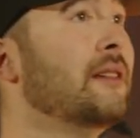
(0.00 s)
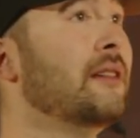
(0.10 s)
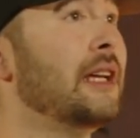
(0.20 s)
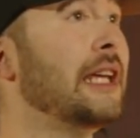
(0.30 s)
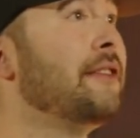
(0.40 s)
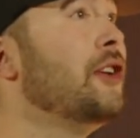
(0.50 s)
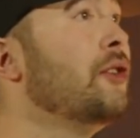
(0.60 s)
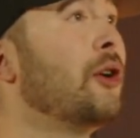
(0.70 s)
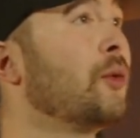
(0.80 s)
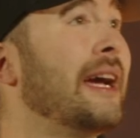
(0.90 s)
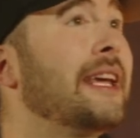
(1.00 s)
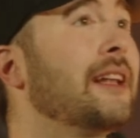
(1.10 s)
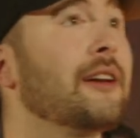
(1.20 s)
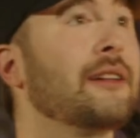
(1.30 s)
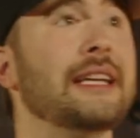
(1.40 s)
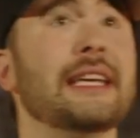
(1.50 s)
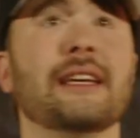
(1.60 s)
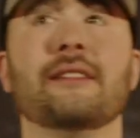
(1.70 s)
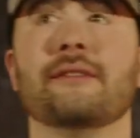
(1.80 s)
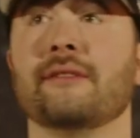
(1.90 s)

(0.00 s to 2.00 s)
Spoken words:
if you don't regularly give,